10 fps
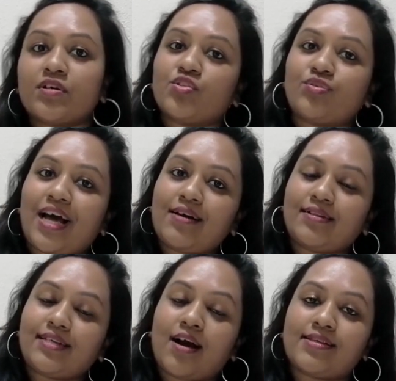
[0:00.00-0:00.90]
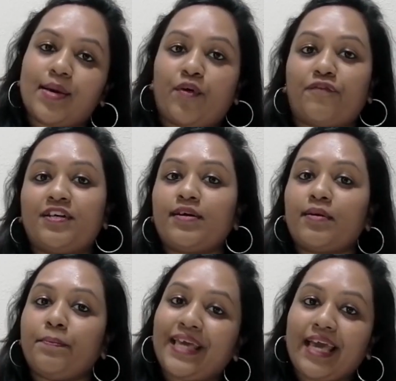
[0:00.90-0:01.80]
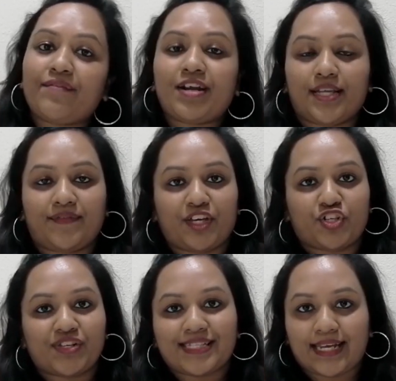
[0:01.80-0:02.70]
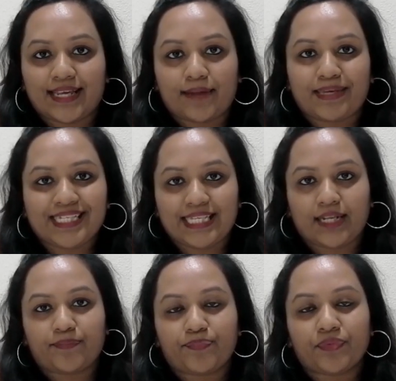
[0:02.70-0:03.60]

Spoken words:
So that are some of the behavioral deviations that can be seen.